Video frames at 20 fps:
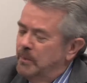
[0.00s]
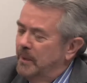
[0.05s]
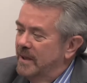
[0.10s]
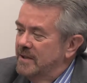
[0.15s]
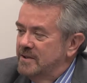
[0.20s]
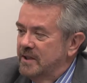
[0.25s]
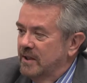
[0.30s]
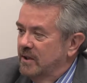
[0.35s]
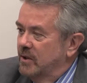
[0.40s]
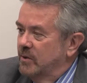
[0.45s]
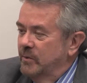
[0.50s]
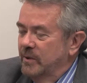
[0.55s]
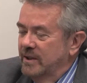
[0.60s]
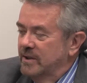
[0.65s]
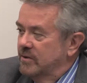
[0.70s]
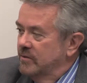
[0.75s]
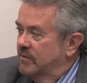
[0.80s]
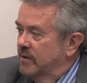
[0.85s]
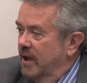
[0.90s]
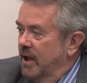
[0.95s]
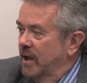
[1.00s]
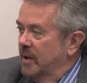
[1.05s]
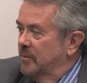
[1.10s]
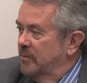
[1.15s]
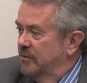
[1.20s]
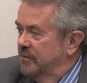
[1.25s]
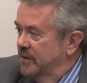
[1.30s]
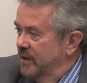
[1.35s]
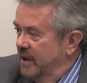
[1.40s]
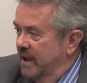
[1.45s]
basically, we
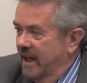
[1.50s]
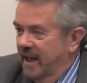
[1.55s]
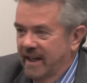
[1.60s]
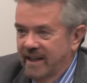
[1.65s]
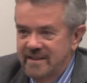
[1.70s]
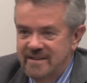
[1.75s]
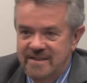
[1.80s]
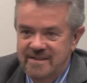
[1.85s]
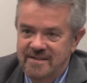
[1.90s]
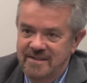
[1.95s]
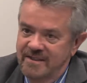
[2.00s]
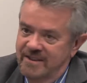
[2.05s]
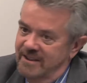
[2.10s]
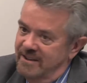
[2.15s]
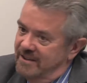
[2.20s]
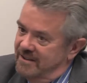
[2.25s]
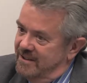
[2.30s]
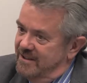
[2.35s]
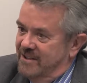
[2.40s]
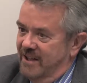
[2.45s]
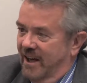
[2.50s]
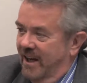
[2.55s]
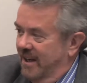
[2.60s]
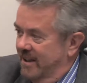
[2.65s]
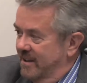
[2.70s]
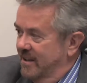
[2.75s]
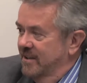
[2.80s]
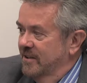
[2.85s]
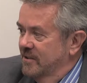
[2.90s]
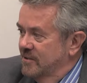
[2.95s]
develop, finance,
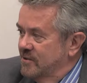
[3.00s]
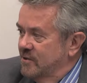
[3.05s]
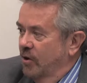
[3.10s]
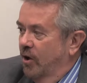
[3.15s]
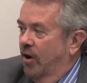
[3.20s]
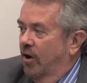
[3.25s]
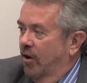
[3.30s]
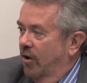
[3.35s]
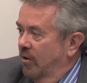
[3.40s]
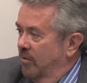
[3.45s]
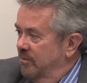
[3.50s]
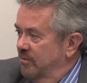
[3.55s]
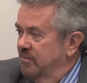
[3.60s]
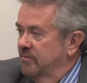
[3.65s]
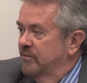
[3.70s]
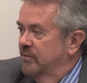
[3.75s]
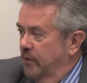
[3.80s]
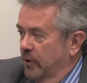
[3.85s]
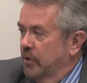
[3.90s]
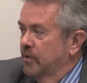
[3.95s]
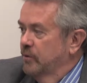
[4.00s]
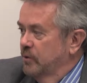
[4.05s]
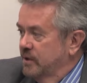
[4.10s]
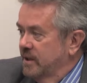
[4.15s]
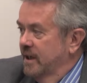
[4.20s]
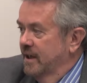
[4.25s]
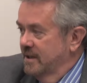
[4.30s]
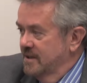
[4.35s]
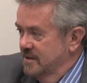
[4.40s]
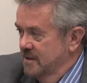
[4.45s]
design, and install
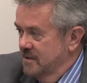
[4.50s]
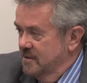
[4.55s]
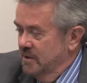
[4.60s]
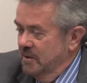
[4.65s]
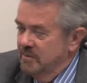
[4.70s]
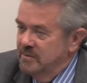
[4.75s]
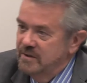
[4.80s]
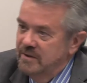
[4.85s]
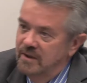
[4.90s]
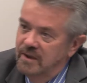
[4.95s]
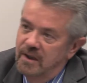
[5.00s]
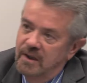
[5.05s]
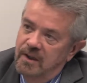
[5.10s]
photovoltaic systems.